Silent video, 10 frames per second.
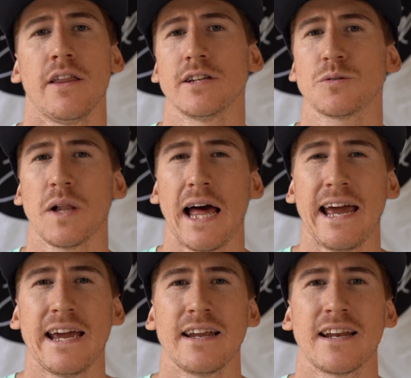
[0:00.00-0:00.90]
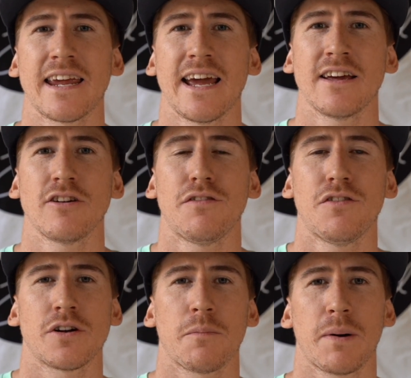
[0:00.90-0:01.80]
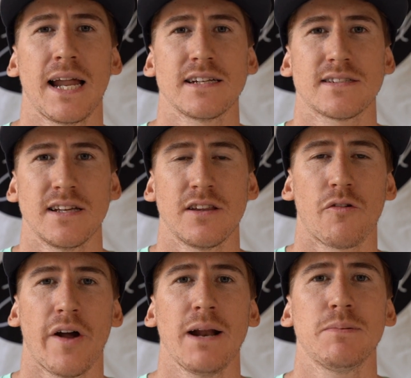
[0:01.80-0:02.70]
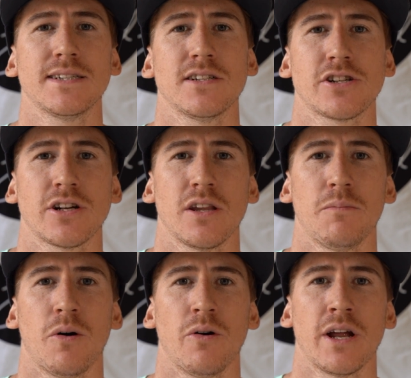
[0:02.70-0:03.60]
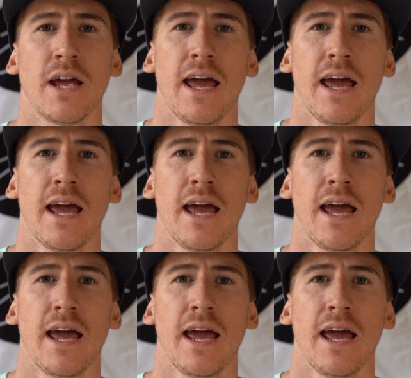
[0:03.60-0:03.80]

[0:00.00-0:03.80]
this will aid in getting your foot placed in the right position on the board